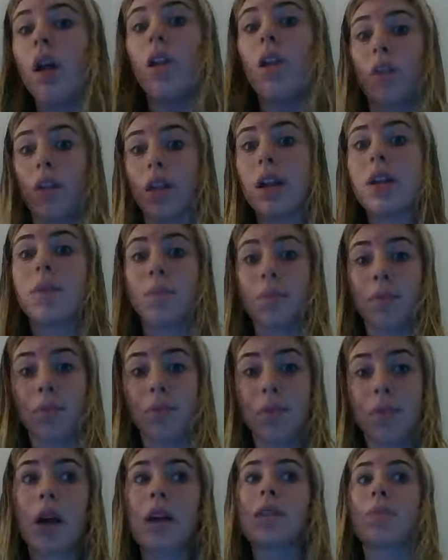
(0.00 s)
Let
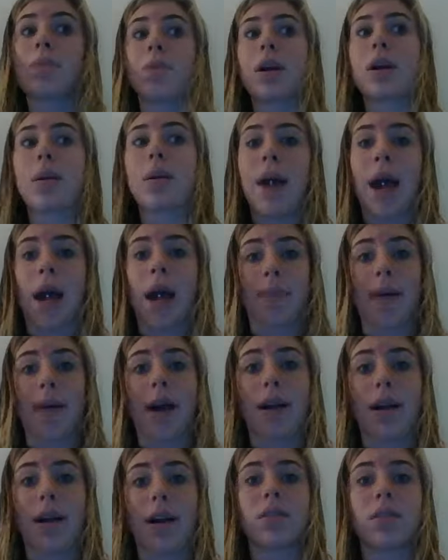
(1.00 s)
us bring a
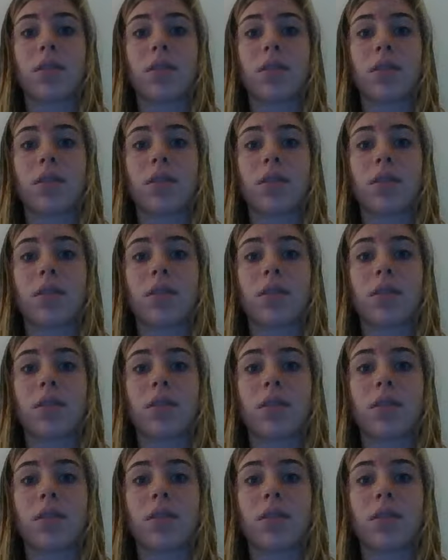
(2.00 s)
backpack.
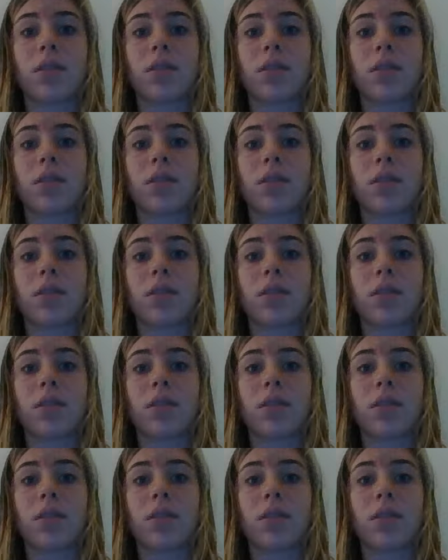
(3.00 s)
Just saying.